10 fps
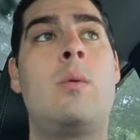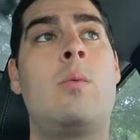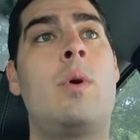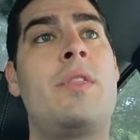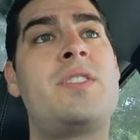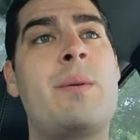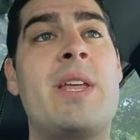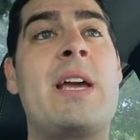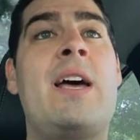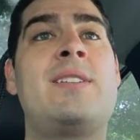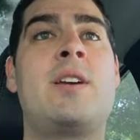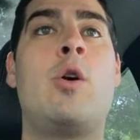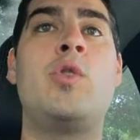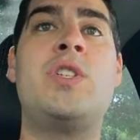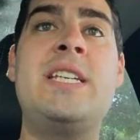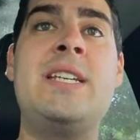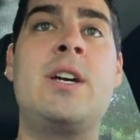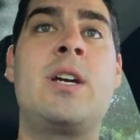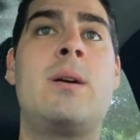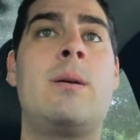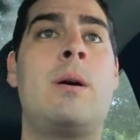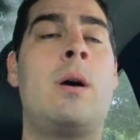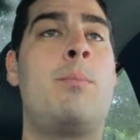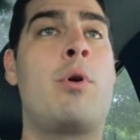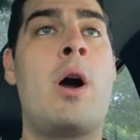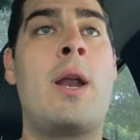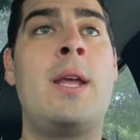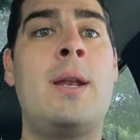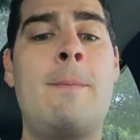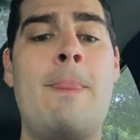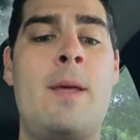with some of the guys that Coach Dinick brought in,